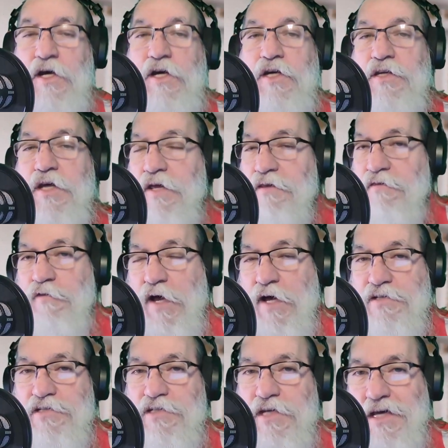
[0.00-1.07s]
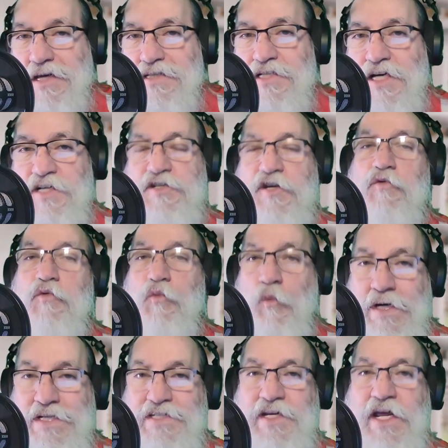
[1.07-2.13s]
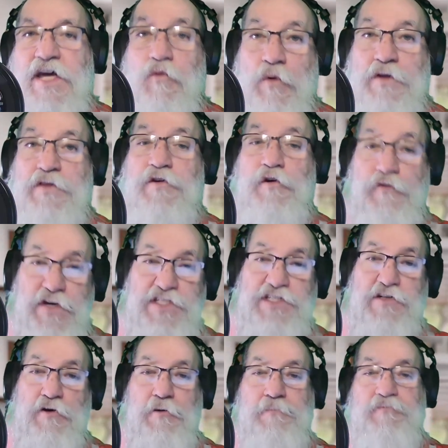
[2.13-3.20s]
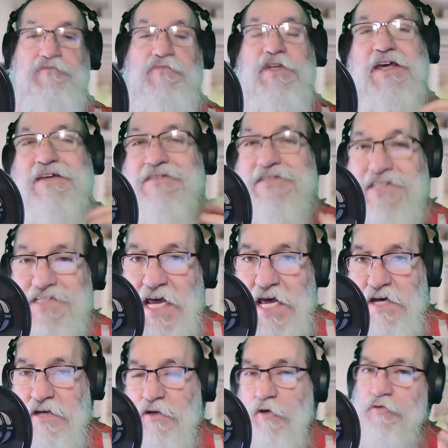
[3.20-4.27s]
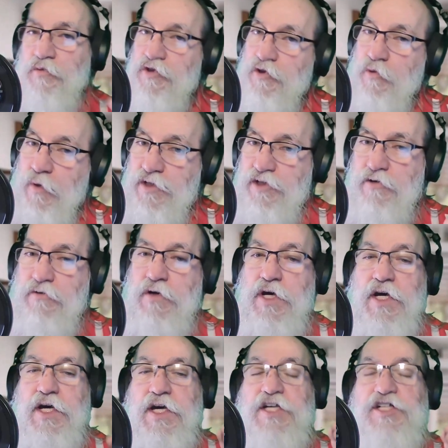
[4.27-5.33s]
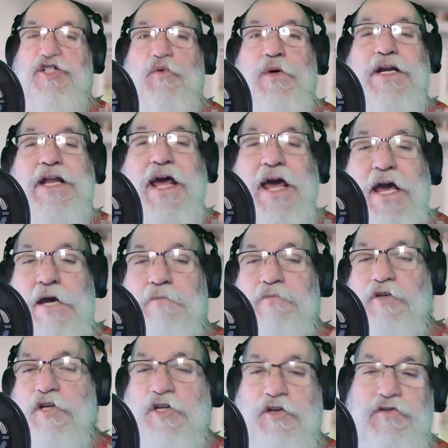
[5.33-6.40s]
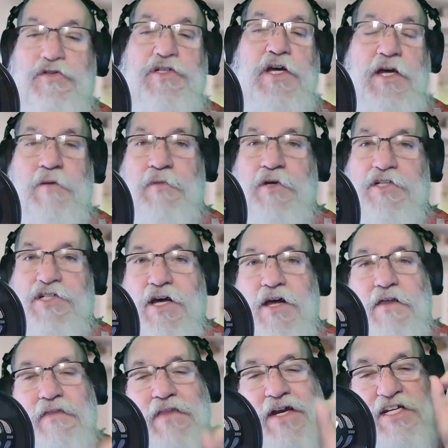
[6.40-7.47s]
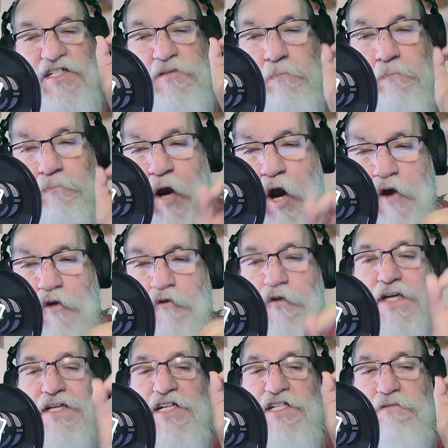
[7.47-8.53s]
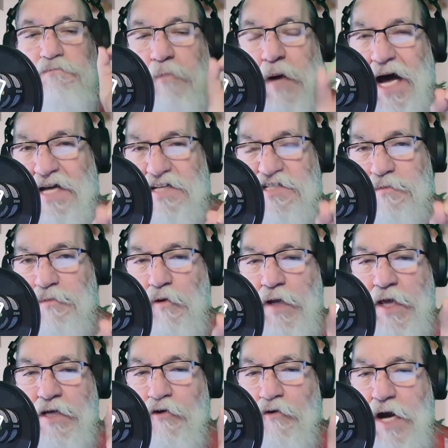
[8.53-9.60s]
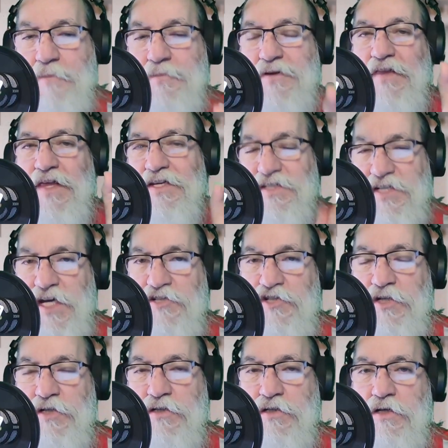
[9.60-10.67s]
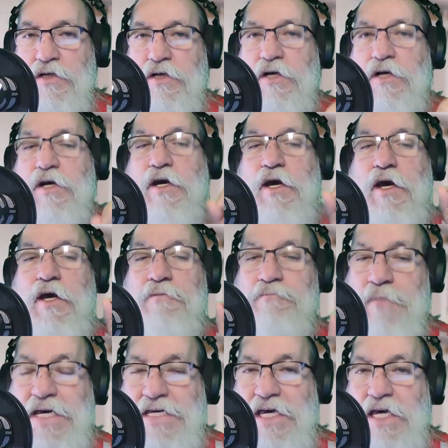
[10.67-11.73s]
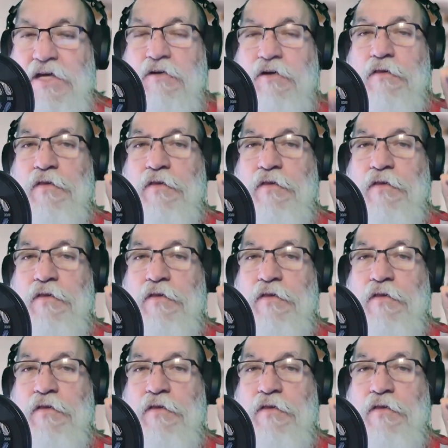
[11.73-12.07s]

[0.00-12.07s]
And thus, it doesn't resonate with your visitor. Instead, here's what you want to do, is you want to aim to use an image that is perfect as possible at grabbing the attention and making the